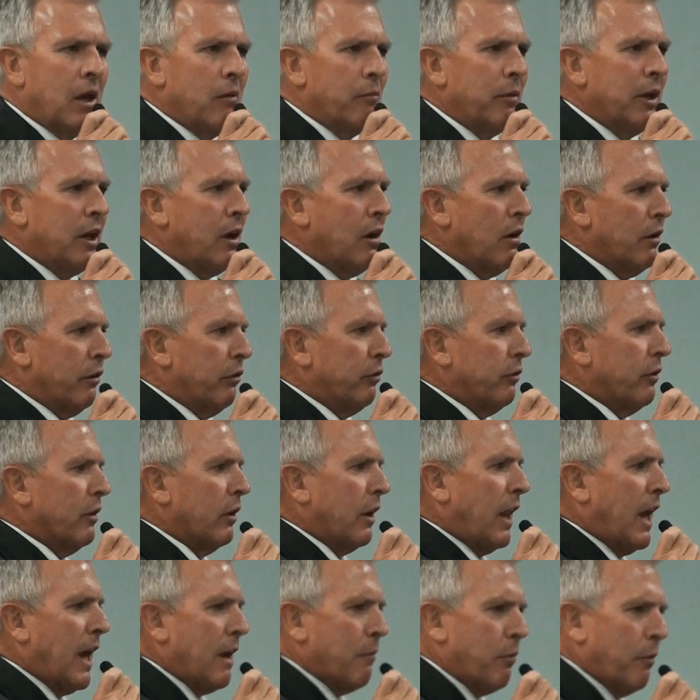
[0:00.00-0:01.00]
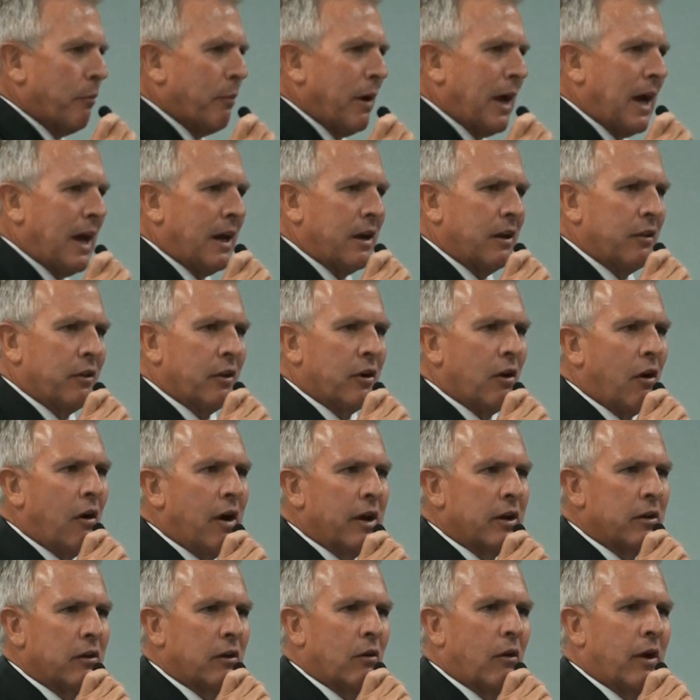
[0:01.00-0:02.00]
Because the Labor Party that
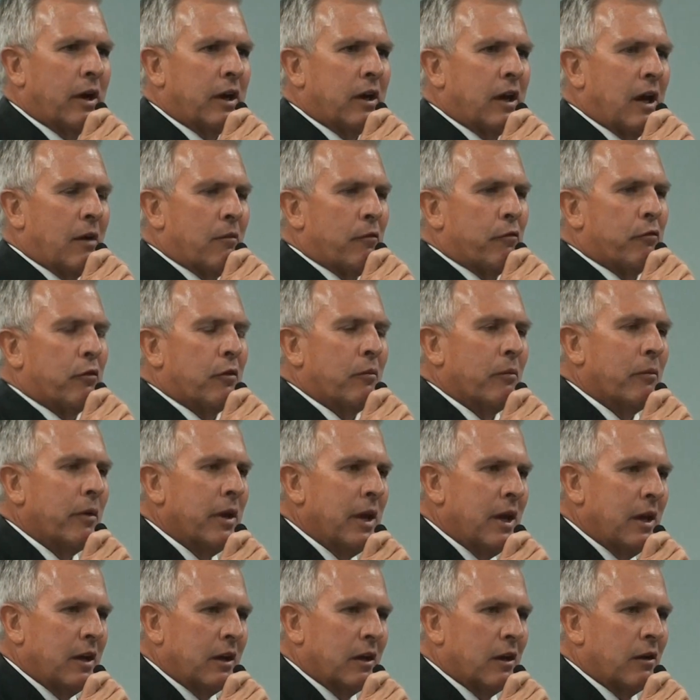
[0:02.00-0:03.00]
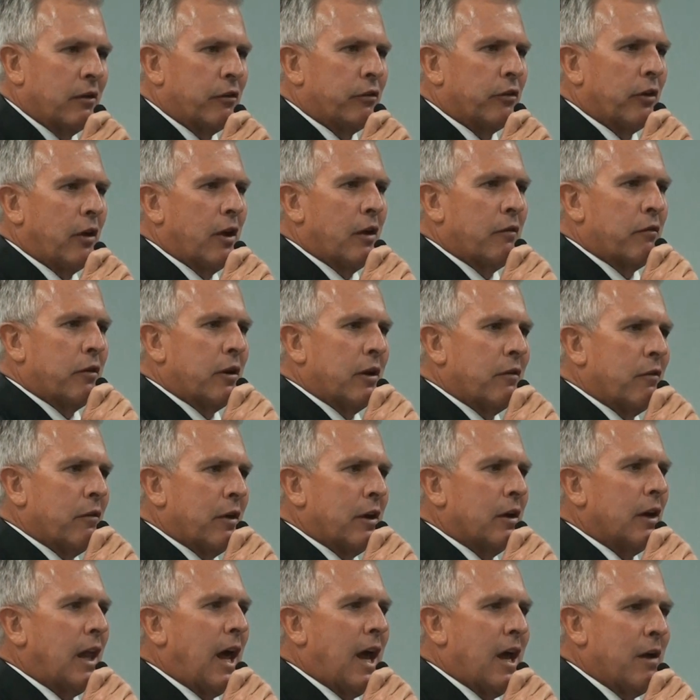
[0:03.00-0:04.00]
I knew, I come from Conservative
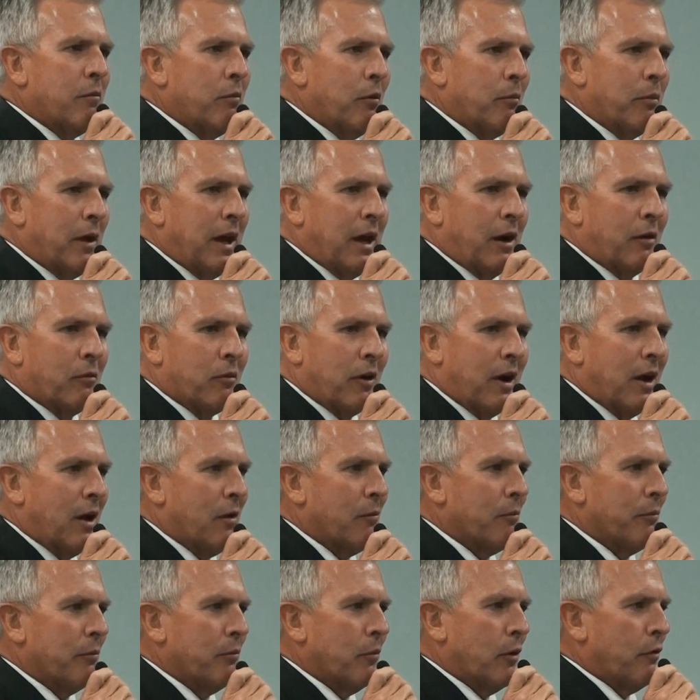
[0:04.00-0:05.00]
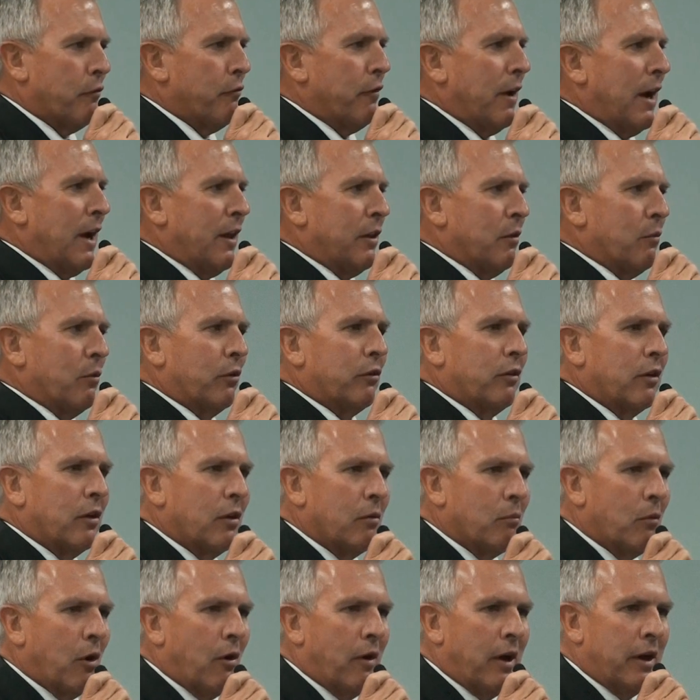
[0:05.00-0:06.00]
and Labor background. My father was in
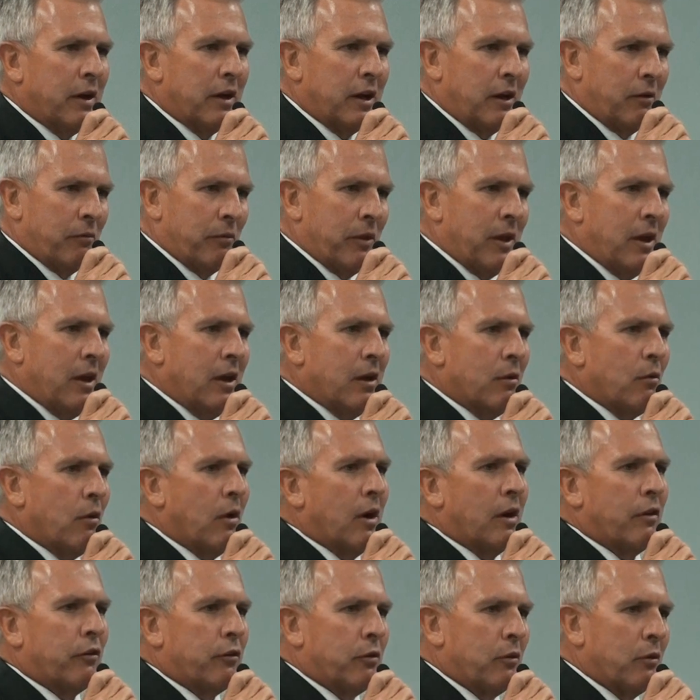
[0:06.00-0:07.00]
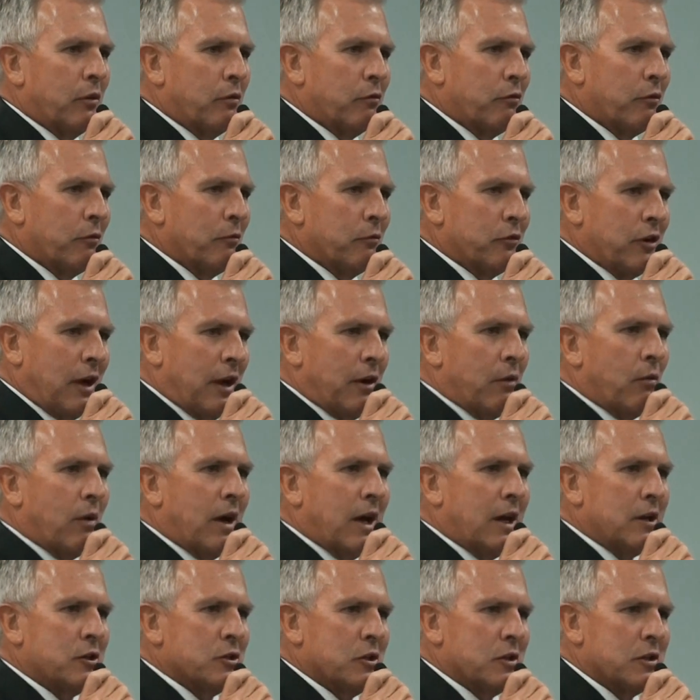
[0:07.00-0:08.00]
the mining right through from
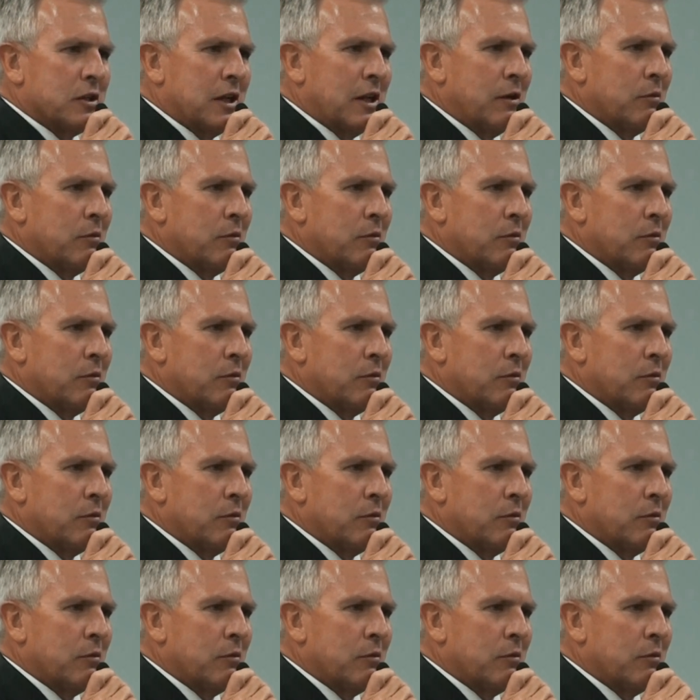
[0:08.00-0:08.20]
generations.